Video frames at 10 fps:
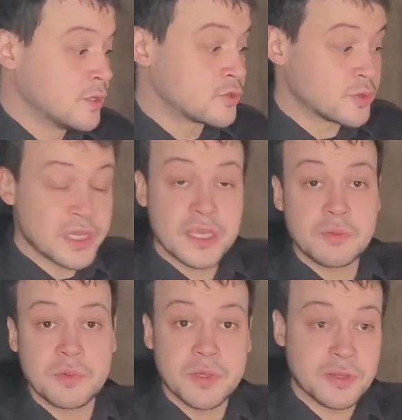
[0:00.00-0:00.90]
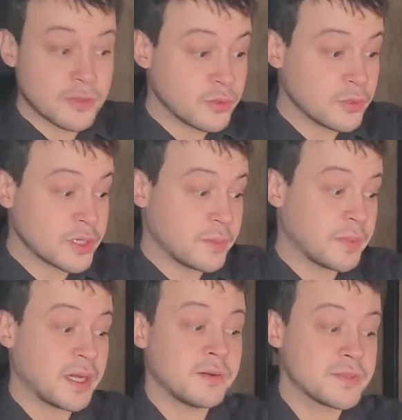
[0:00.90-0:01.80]
Today we will talk
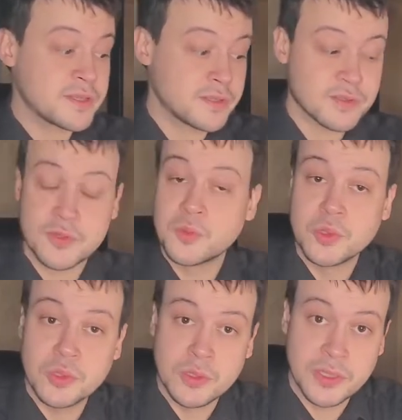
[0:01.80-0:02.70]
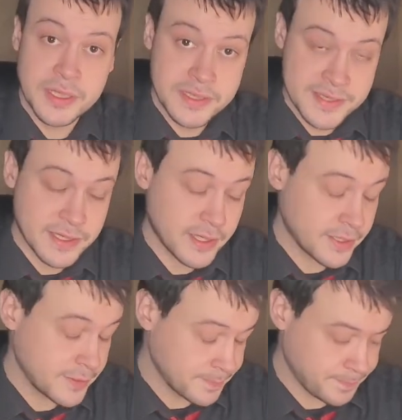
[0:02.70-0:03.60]
about the war
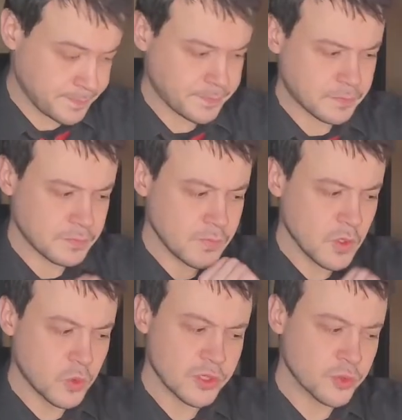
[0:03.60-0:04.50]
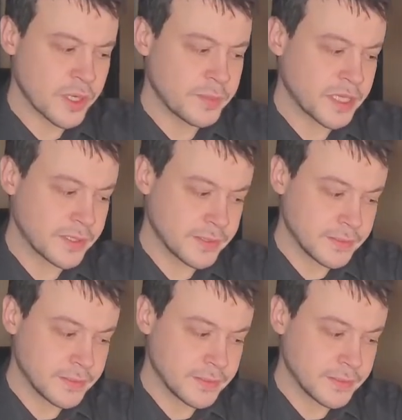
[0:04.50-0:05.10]
inside. What do I mean?